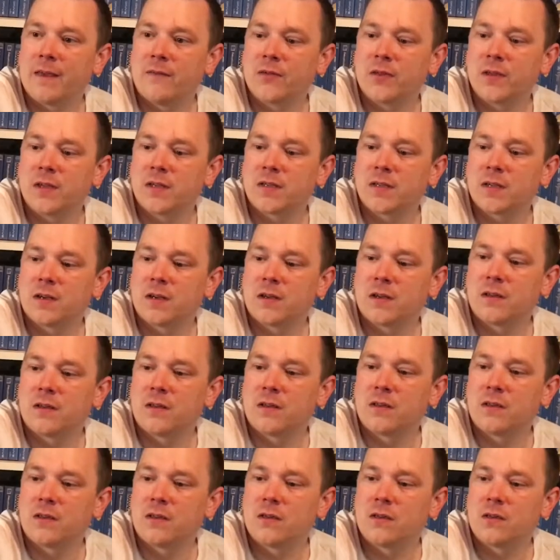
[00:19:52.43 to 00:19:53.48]
this a
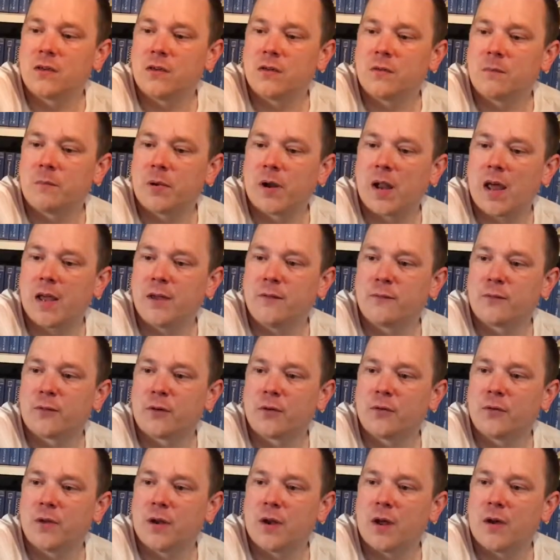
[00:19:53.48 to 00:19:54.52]
good
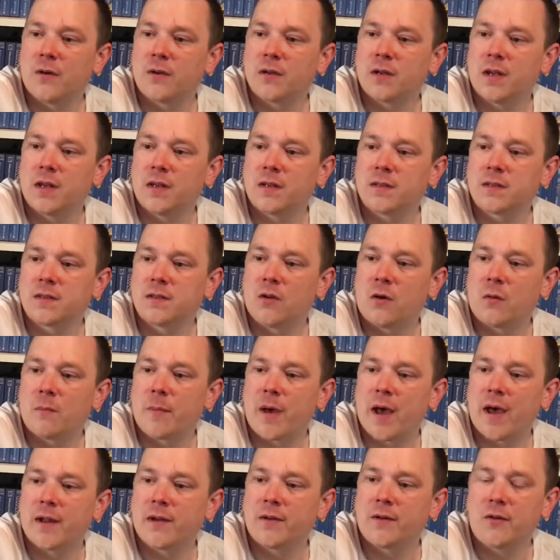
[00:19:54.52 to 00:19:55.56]
playthrough. You know, it's not
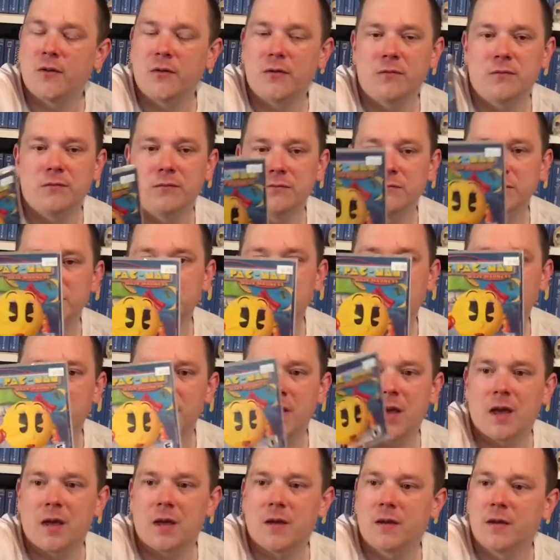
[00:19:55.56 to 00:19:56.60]
bad at all. So
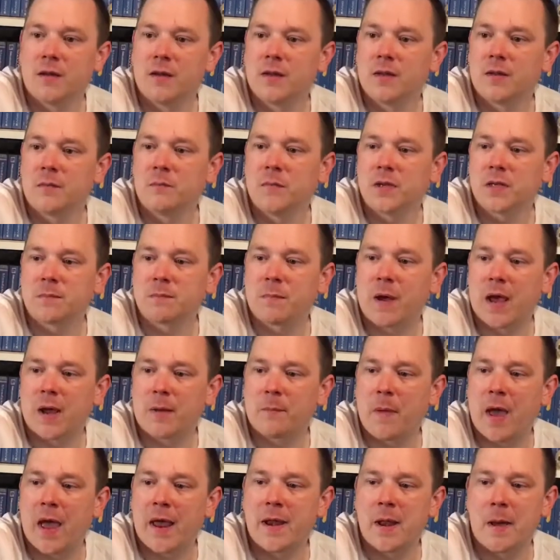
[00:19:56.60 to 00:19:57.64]
yeah, Miss
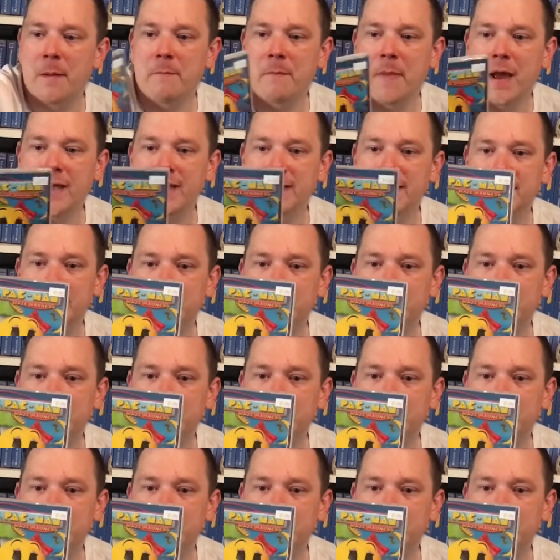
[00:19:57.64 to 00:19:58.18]
Pac-Man Maze